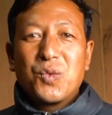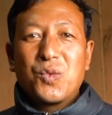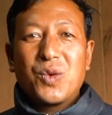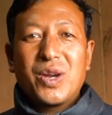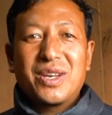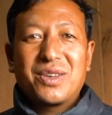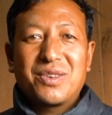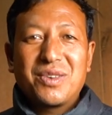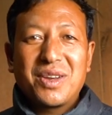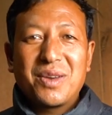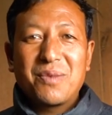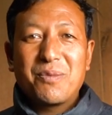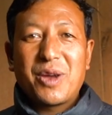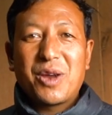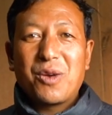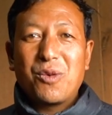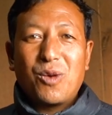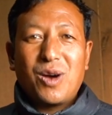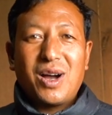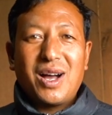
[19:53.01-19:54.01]
We're doing
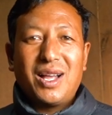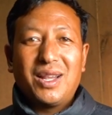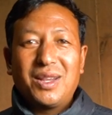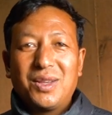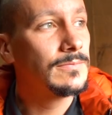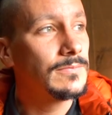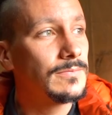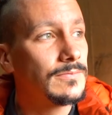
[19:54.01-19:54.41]
very well.